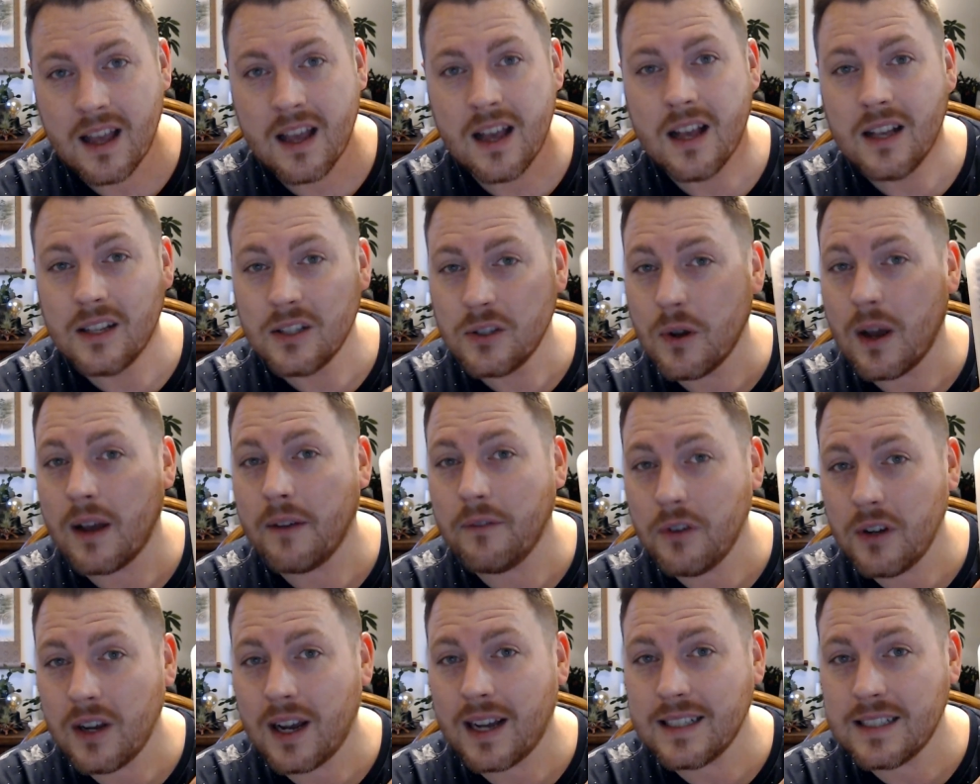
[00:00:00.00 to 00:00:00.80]
So have
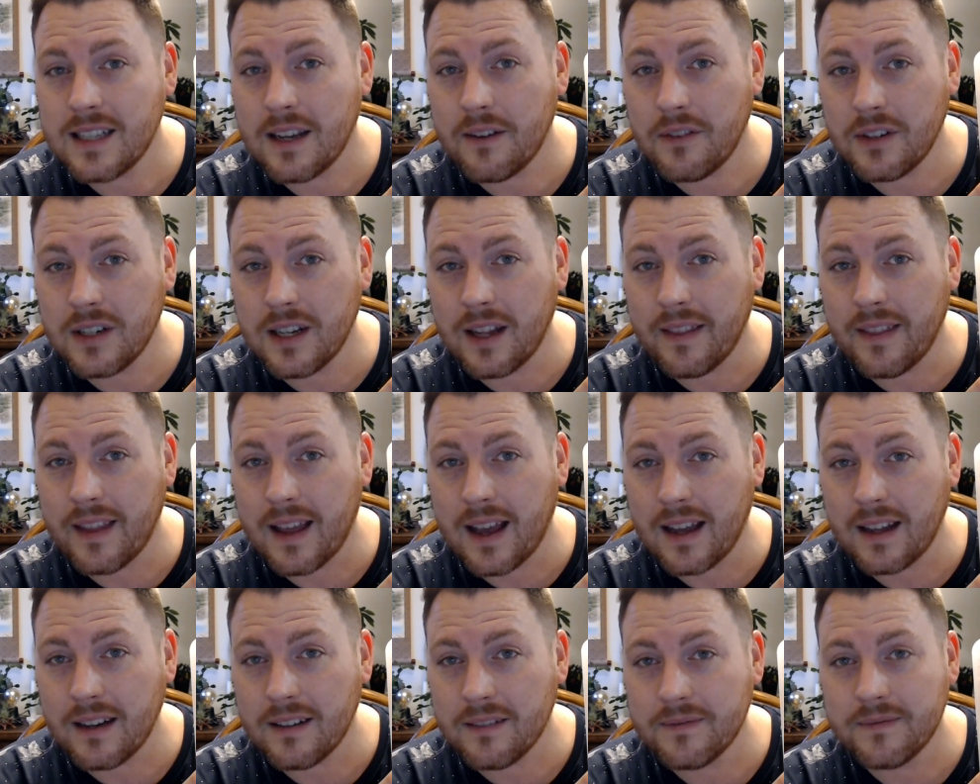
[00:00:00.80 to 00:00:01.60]
you guys ever done
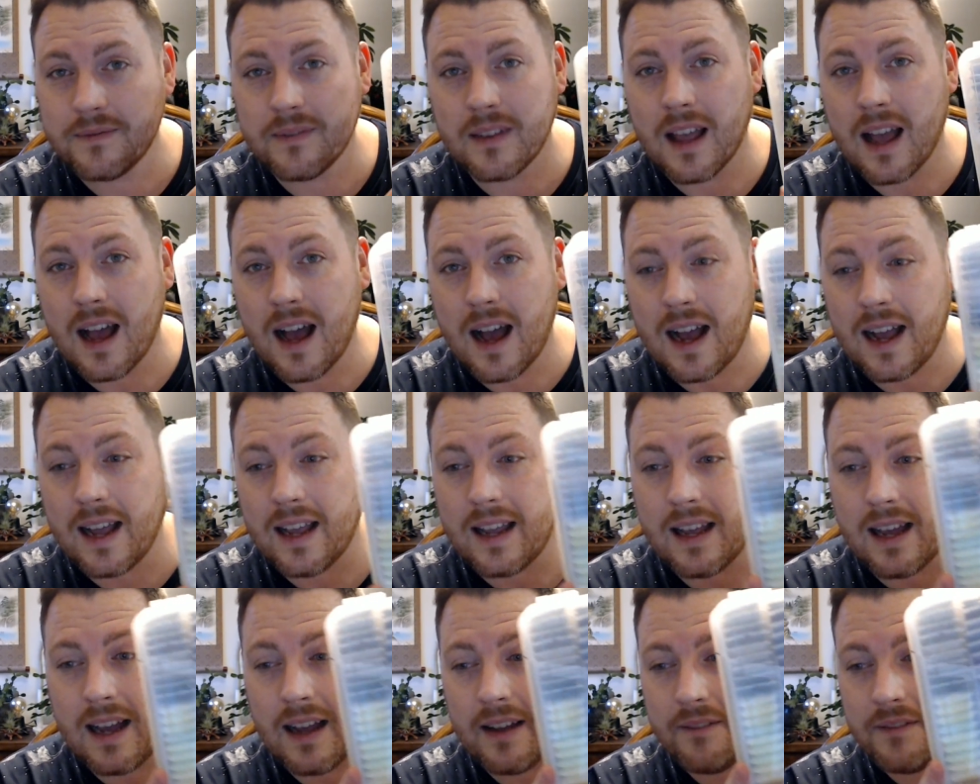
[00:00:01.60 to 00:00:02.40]
that?
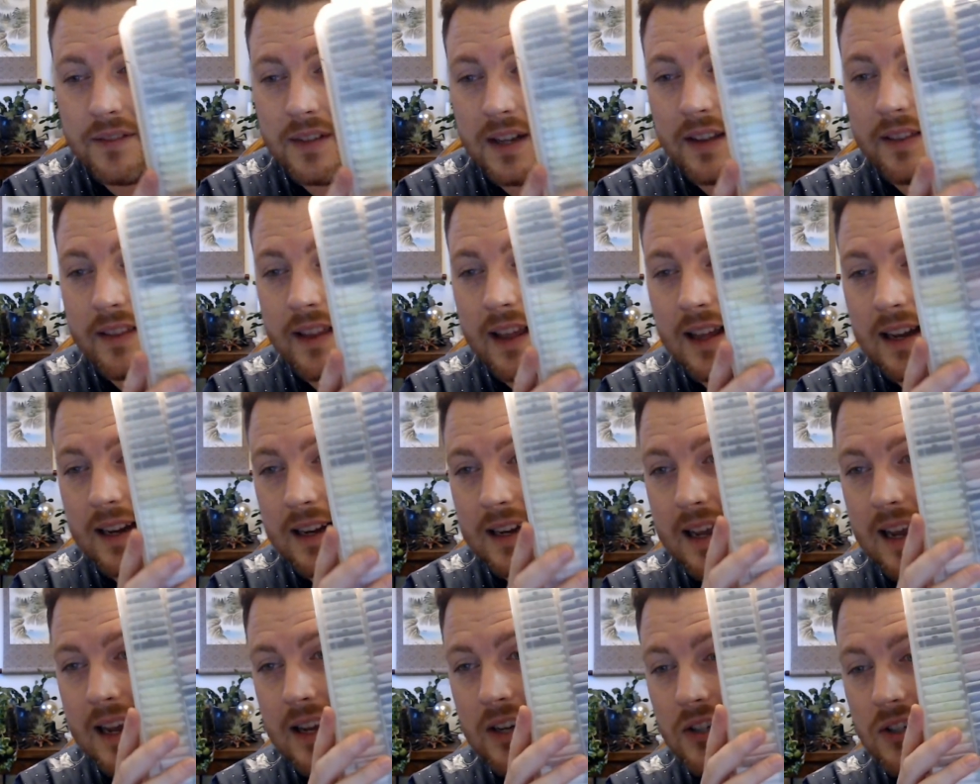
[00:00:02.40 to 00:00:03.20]
I've done that
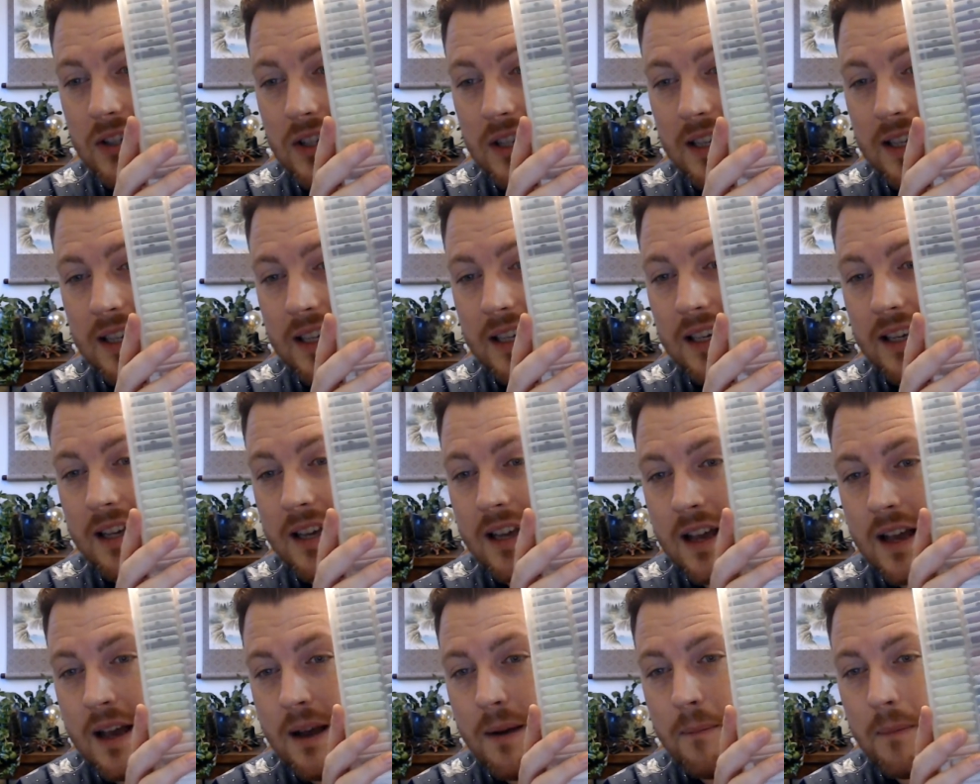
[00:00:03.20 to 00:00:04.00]
occasionally.
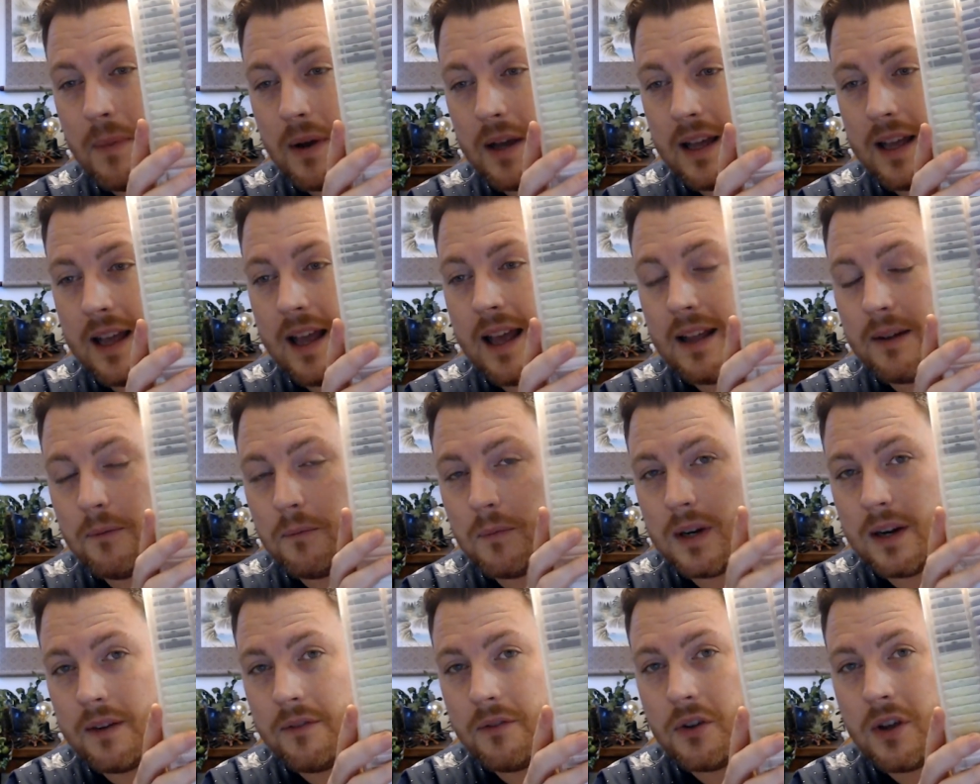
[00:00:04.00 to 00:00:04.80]
But, and
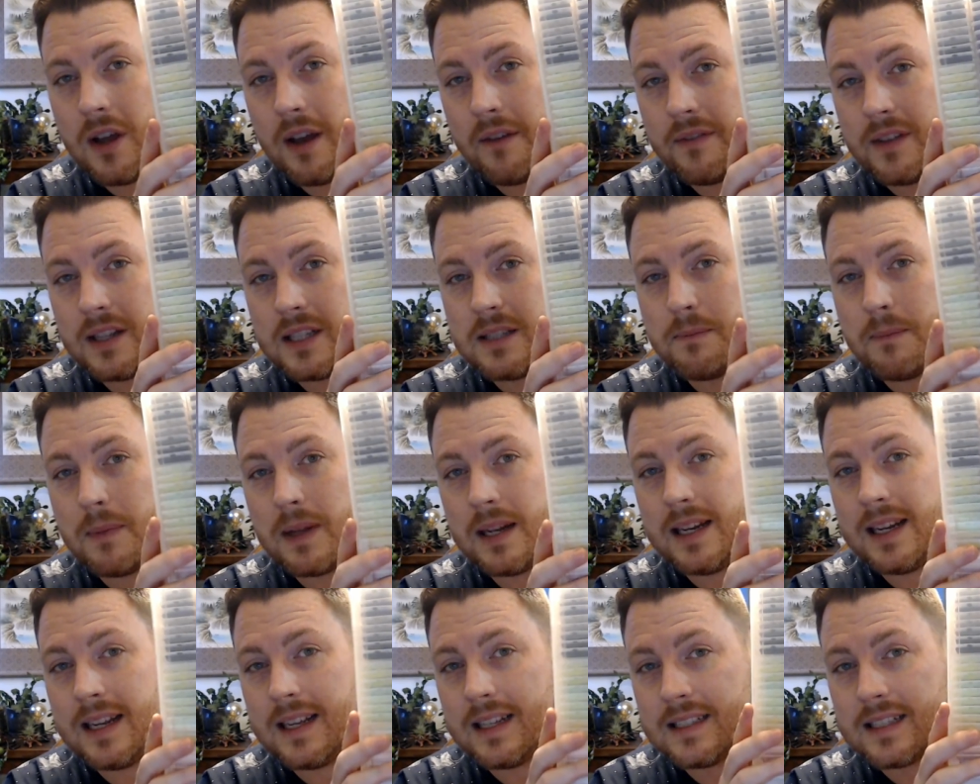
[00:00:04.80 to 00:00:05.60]
whenever you have this
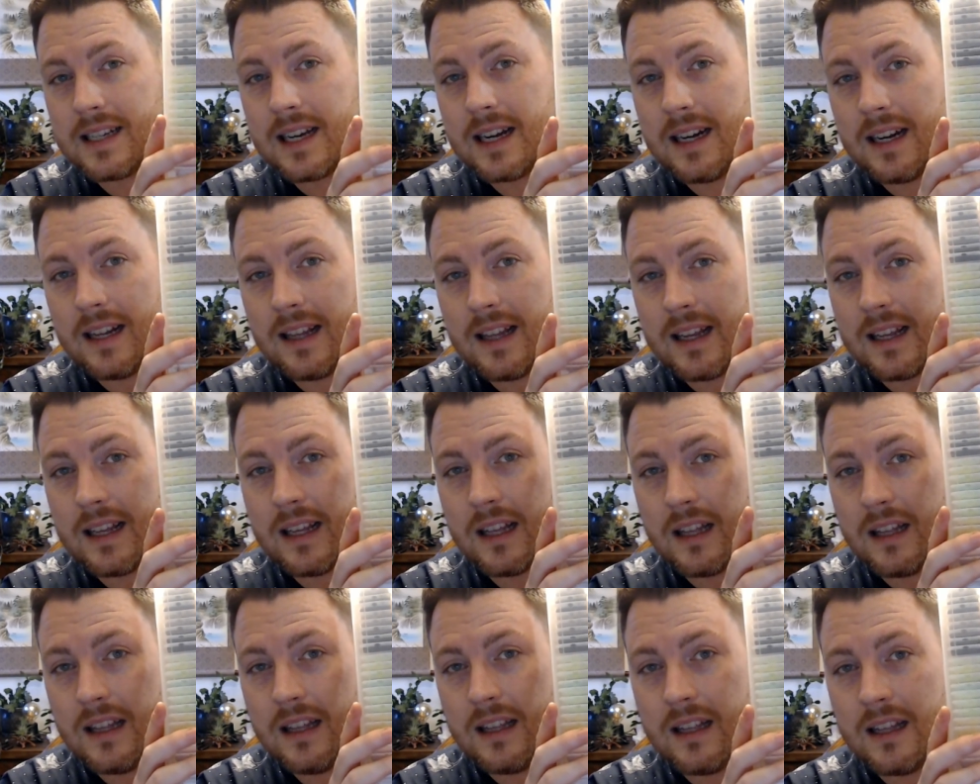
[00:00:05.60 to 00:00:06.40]
many, it's kind of like,
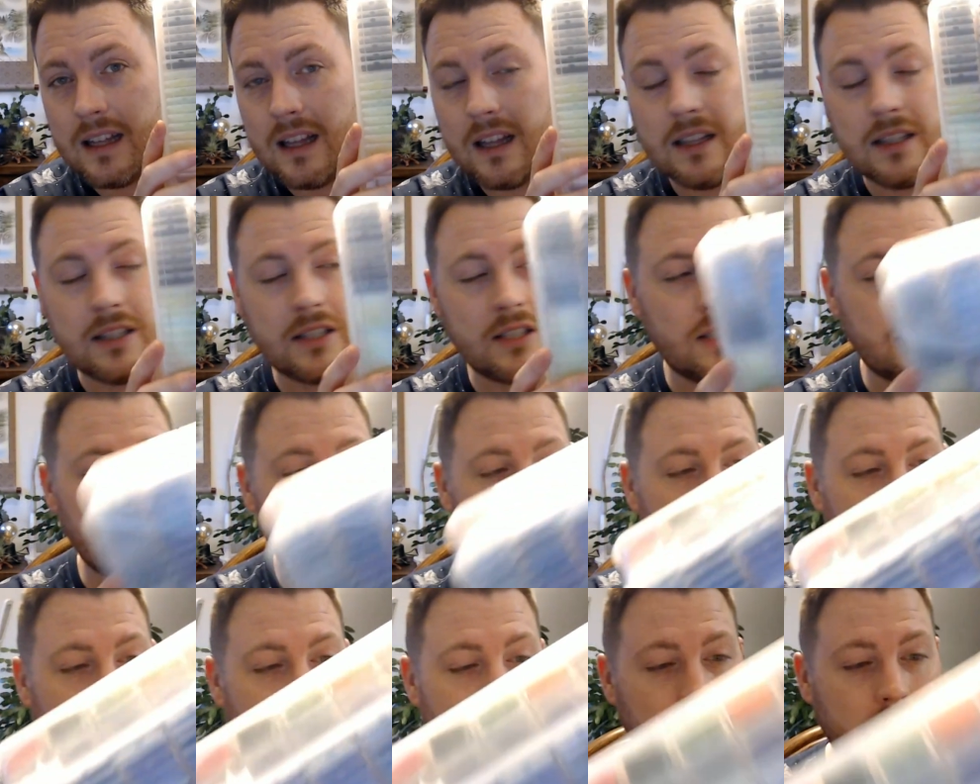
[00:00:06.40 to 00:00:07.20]
it's
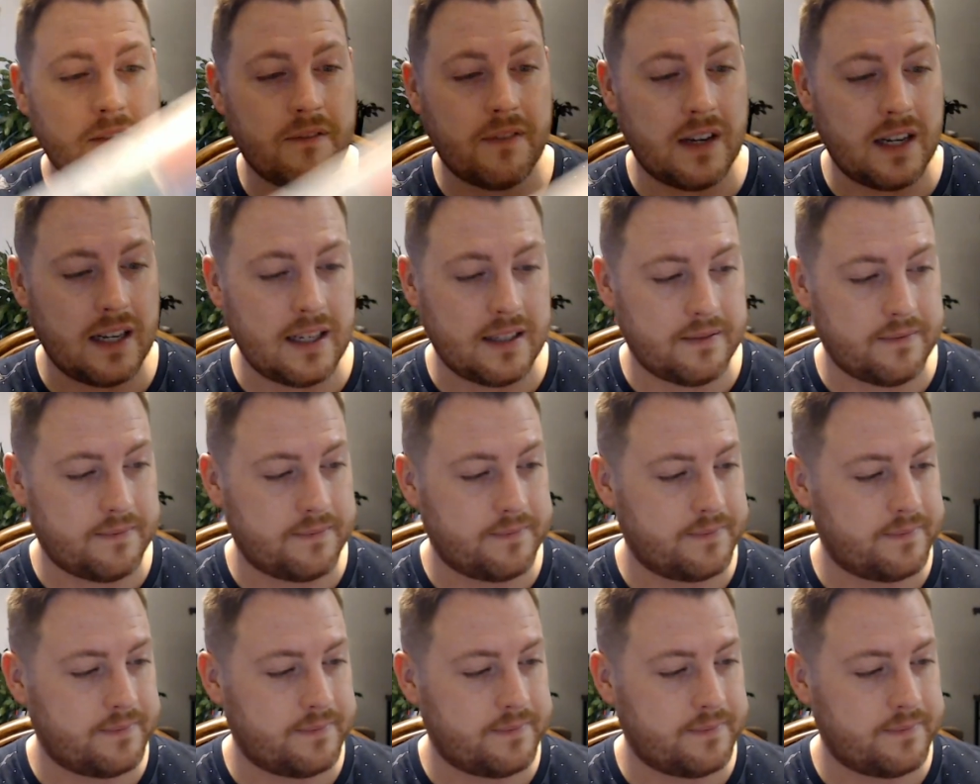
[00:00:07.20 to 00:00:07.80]
kind of hard to find.